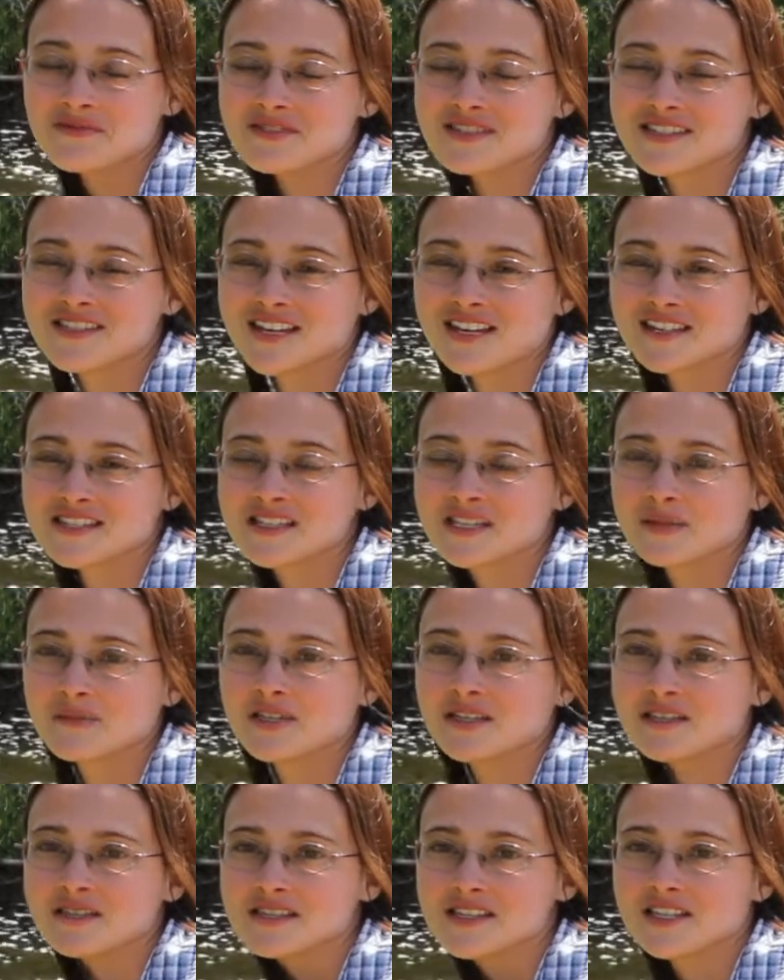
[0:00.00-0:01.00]
was texting
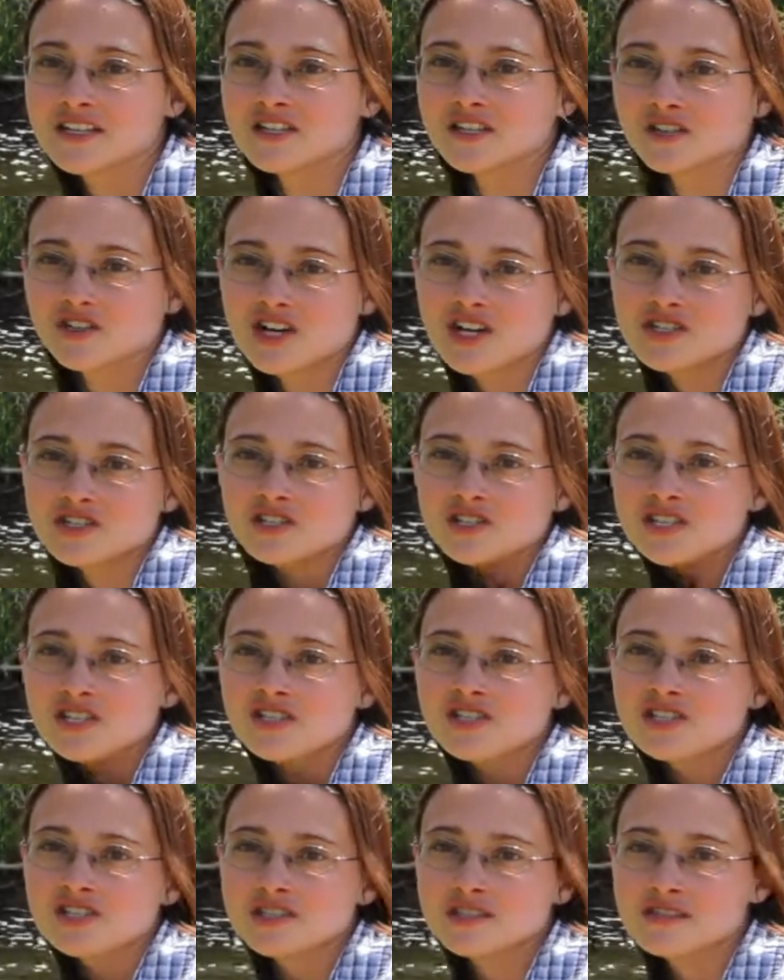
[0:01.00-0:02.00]
me and saying
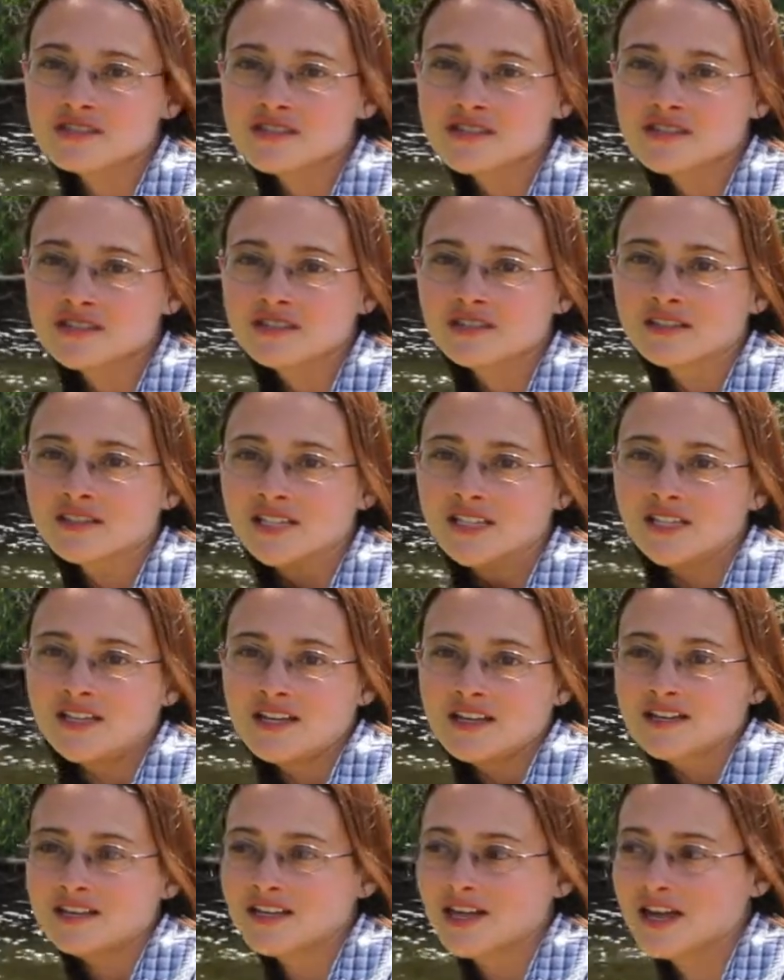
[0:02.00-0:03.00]
congratulations, and
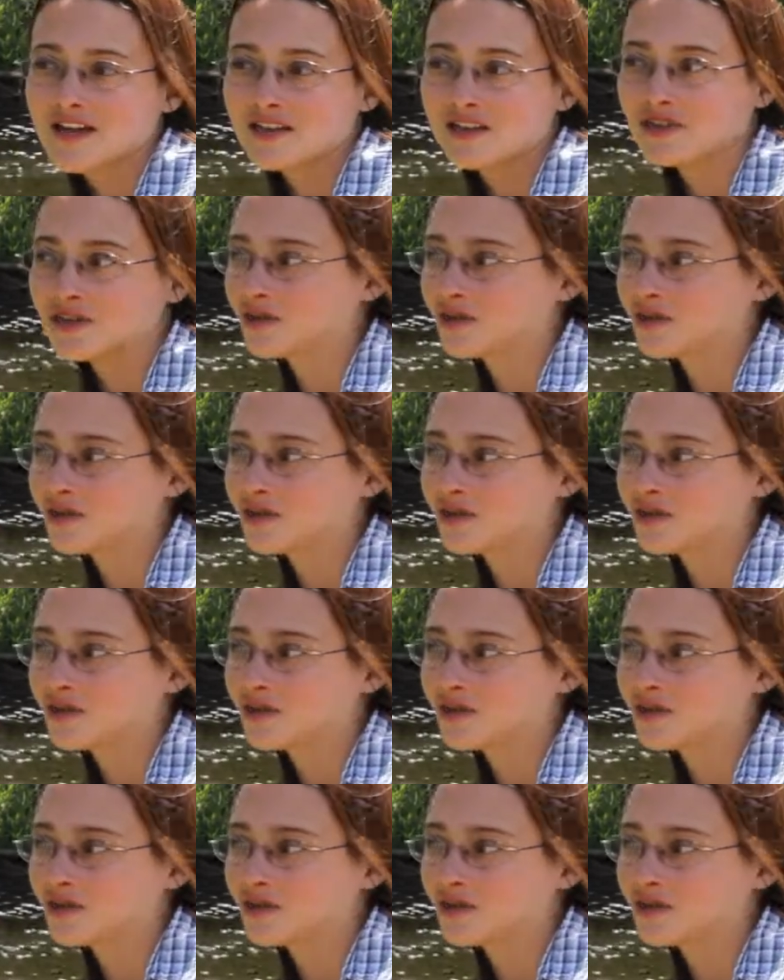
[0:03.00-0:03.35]
I think I had